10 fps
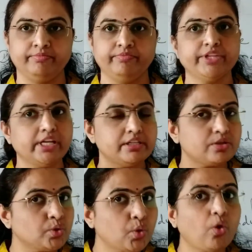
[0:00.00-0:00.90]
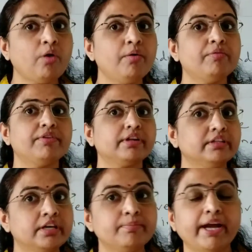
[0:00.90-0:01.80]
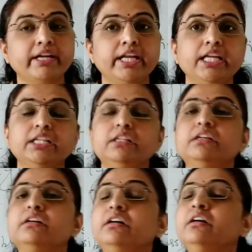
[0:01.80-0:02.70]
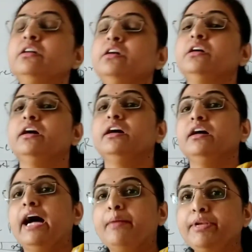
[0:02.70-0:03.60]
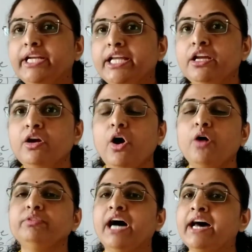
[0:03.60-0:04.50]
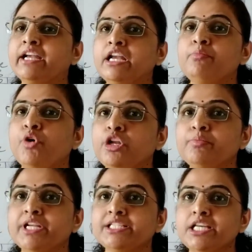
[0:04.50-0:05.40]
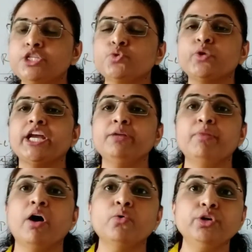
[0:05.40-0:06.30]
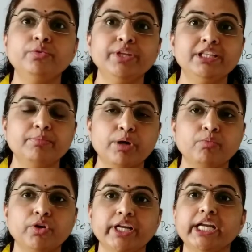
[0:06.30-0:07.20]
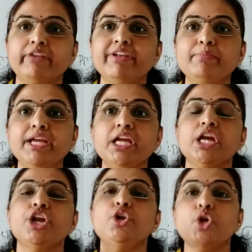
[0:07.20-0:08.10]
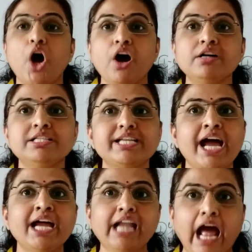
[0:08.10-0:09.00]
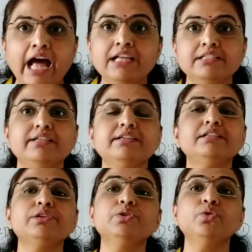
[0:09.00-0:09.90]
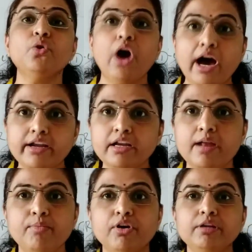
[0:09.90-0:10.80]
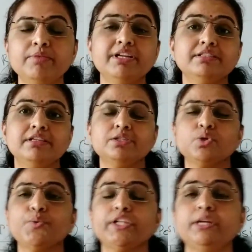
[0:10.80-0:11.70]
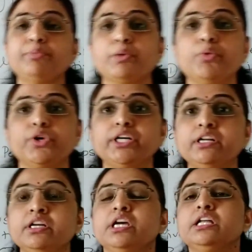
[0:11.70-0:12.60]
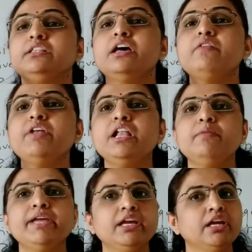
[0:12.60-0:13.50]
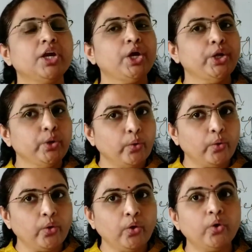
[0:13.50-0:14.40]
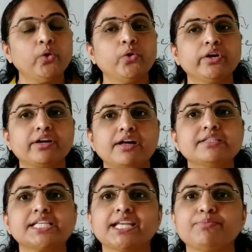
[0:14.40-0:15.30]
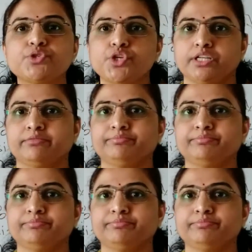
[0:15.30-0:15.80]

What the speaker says: There is a no further binding the ability of the RNA polymerases to get bound with the promoter, it will be lost, and as there is a no RNA polymerases over the promoter, there will be no transcription,